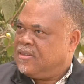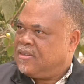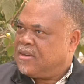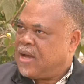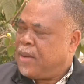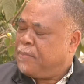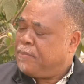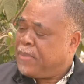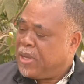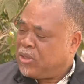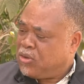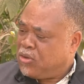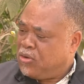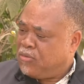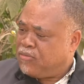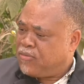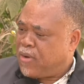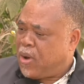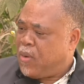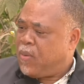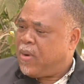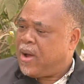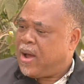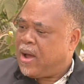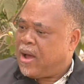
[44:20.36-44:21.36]
And part of
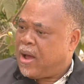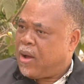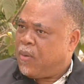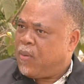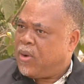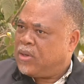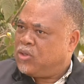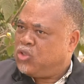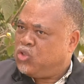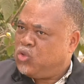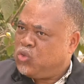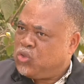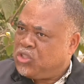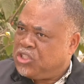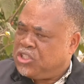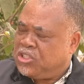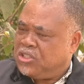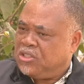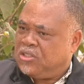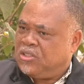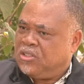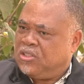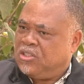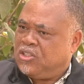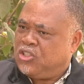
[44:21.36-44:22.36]
our duty,
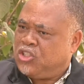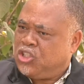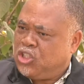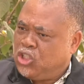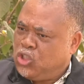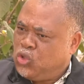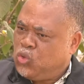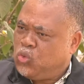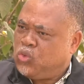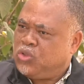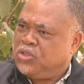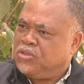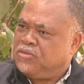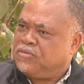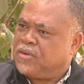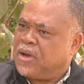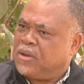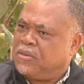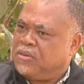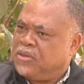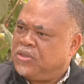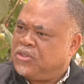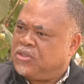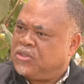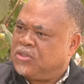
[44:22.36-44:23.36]
the CUG
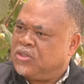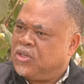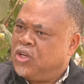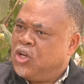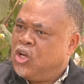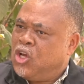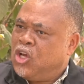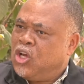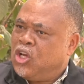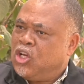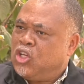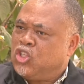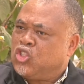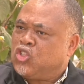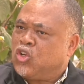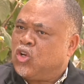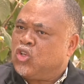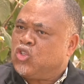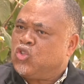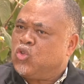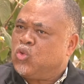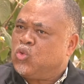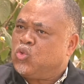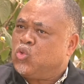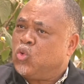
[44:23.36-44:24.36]
Foundation, is
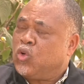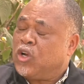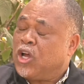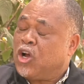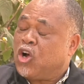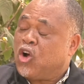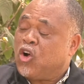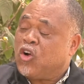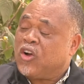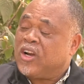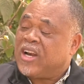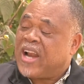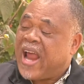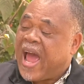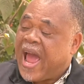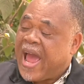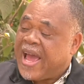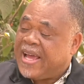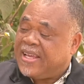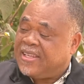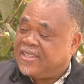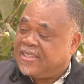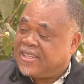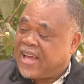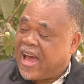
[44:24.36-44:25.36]
also to
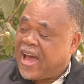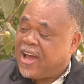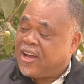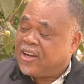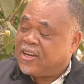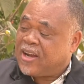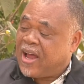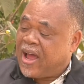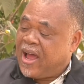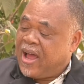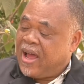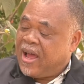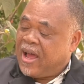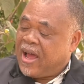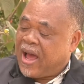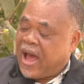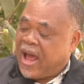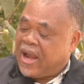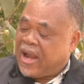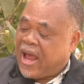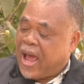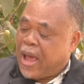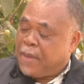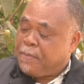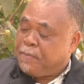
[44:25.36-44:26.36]
recognize and
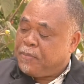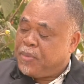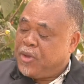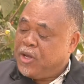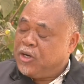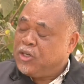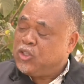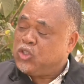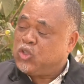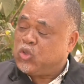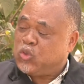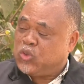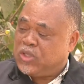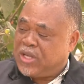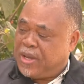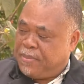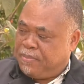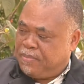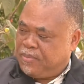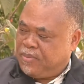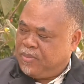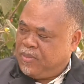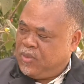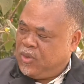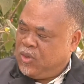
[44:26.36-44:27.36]
appeal to
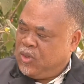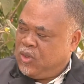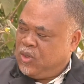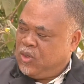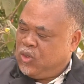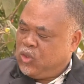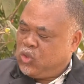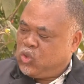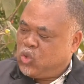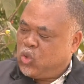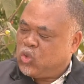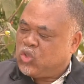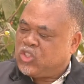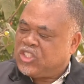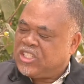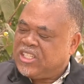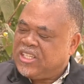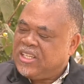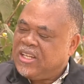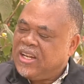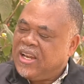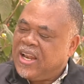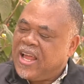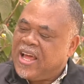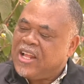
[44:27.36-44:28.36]
them to
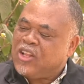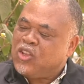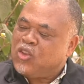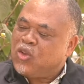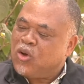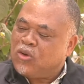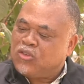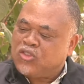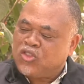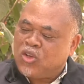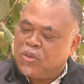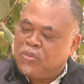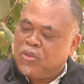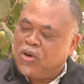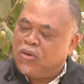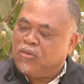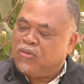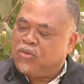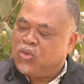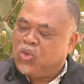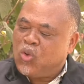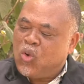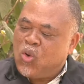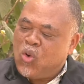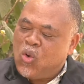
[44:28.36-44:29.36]
still lend us some
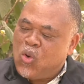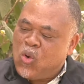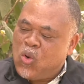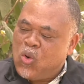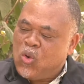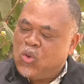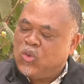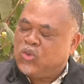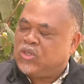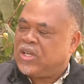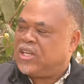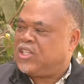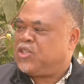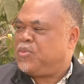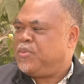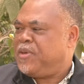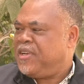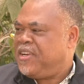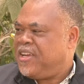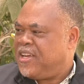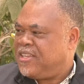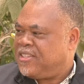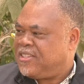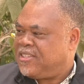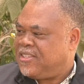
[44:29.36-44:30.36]
of those
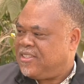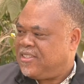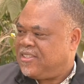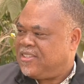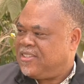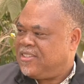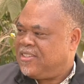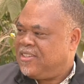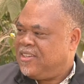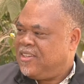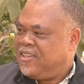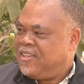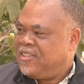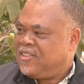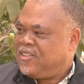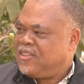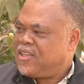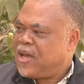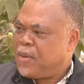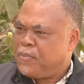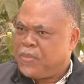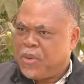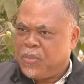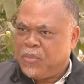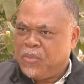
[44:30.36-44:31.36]
experiences, so
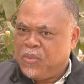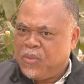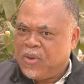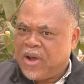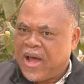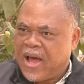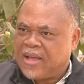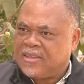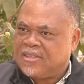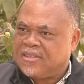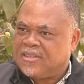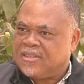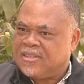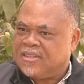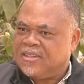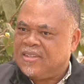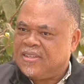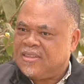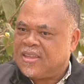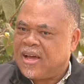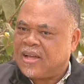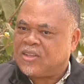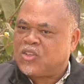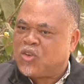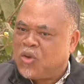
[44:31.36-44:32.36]
that people can
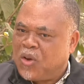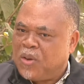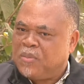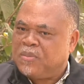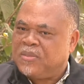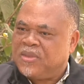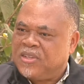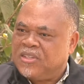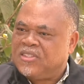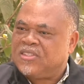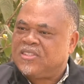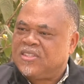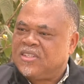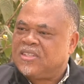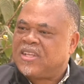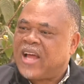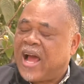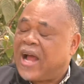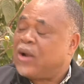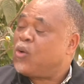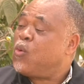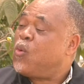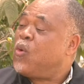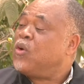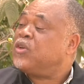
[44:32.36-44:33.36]
see that, this thing
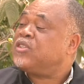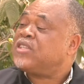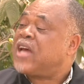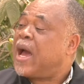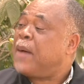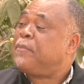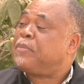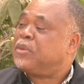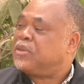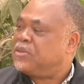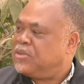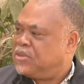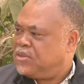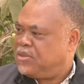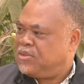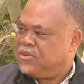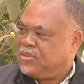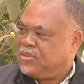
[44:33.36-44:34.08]
had once happened.